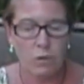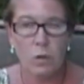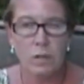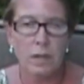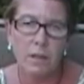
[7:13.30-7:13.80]
Of
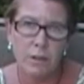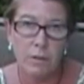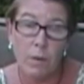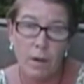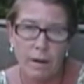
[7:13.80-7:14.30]
course,
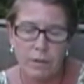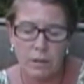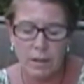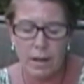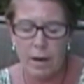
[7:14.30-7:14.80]
you know I'll have to
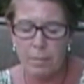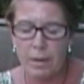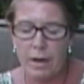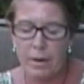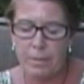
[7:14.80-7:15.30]
clean that
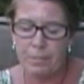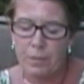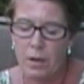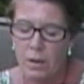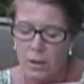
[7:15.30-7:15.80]
up later.
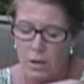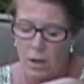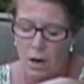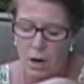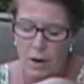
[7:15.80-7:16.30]

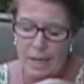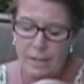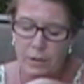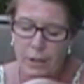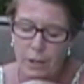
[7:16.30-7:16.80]

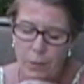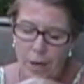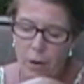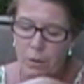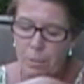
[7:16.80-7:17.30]
Alright, so here
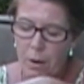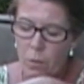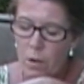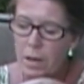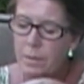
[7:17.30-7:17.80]
we are with
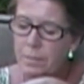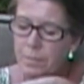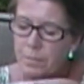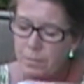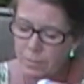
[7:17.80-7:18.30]
part 1.
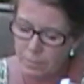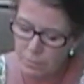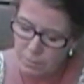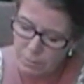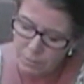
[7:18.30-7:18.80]

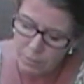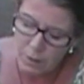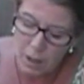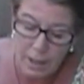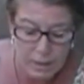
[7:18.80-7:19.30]

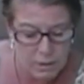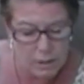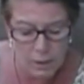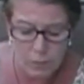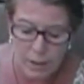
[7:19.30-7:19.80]
And it's
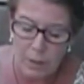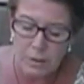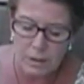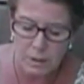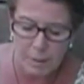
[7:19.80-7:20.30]
liquid. I
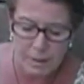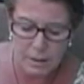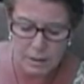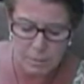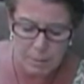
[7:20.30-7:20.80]
was
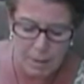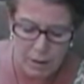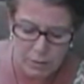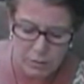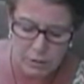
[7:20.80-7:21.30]
expecting it to be
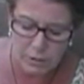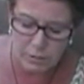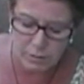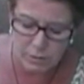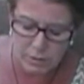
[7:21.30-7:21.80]
powder, so you
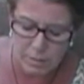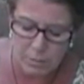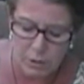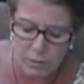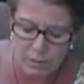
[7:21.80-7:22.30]
learn
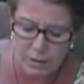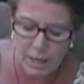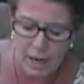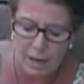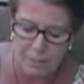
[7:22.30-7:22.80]
something new every
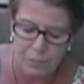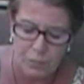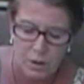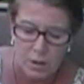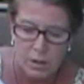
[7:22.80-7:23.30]
day.
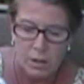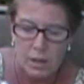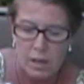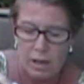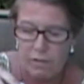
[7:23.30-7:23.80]

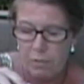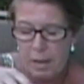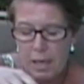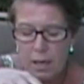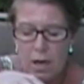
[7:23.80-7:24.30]
And for
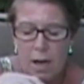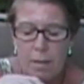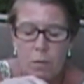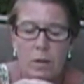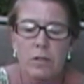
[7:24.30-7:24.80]
me, I
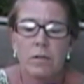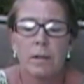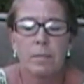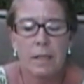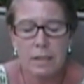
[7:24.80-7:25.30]
am going to
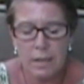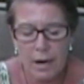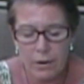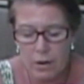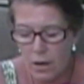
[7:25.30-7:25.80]
dump the
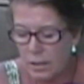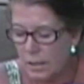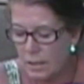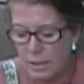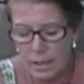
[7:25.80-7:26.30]
entire
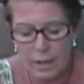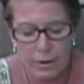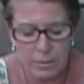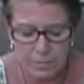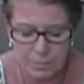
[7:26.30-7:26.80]
contents in
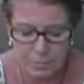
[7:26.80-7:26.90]
here.